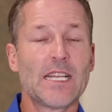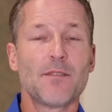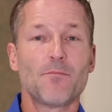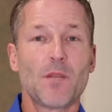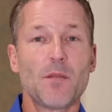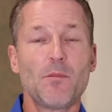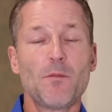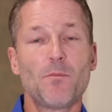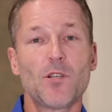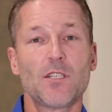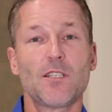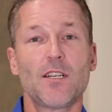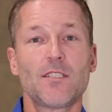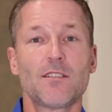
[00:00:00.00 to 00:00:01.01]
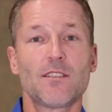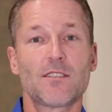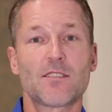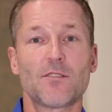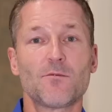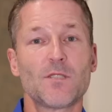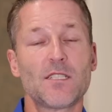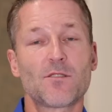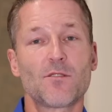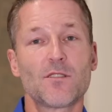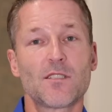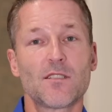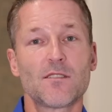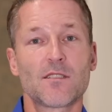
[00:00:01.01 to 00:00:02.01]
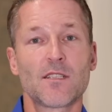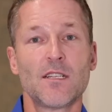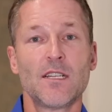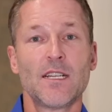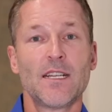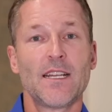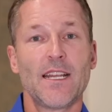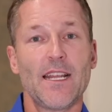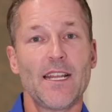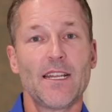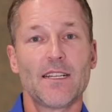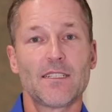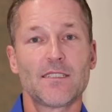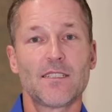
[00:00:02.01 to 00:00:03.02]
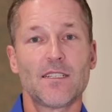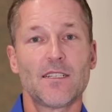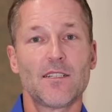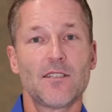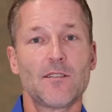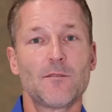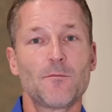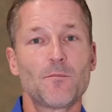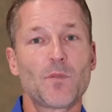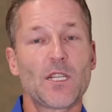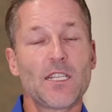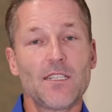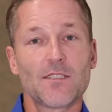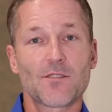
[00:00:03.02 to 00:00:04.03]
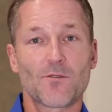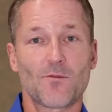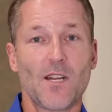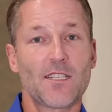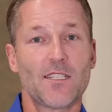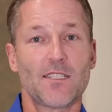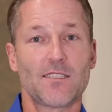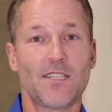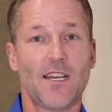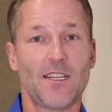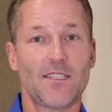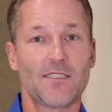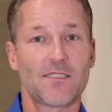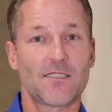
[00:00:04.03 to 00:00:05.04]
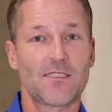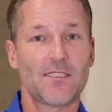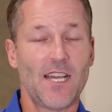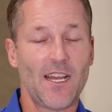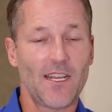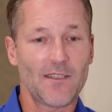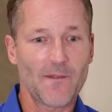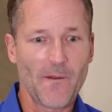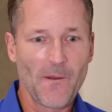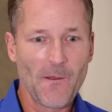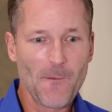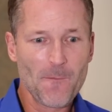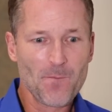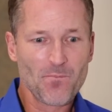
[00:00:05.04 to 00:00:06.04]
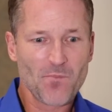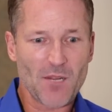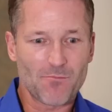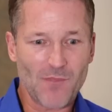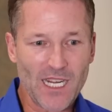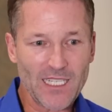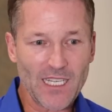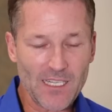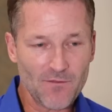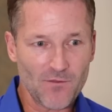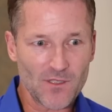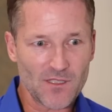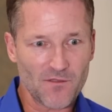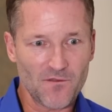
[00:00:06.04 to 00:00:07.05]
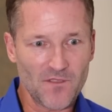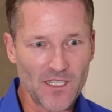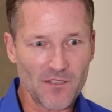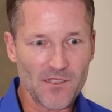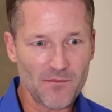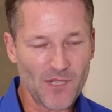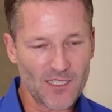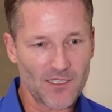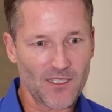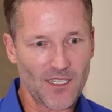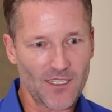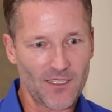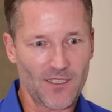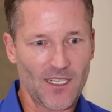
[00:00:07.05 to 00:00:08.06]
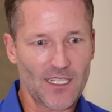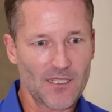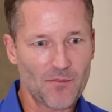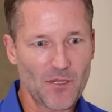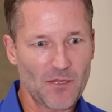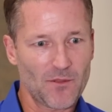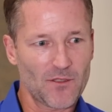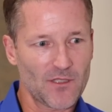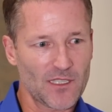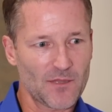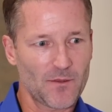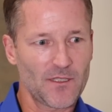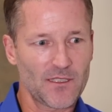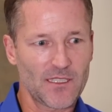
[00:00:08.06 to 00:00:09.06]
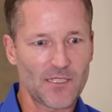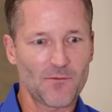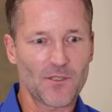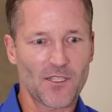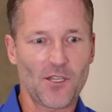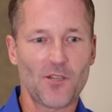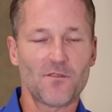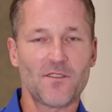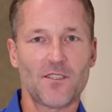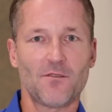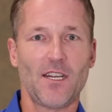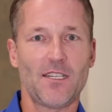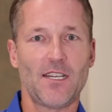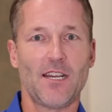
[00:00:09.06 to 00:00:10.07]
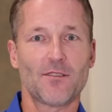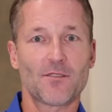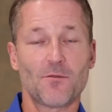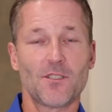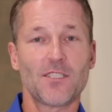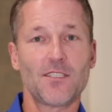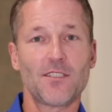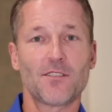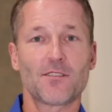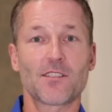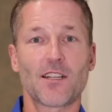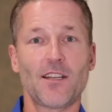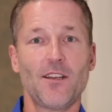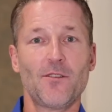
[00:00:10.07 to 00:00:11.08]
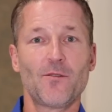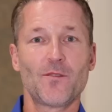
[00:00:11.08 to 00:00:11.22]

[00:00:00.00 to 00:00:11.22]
maybe put it on your list of resources. And please recognize that my life was very much like a lot of people are experiencing with COVID right now, 20 years ago.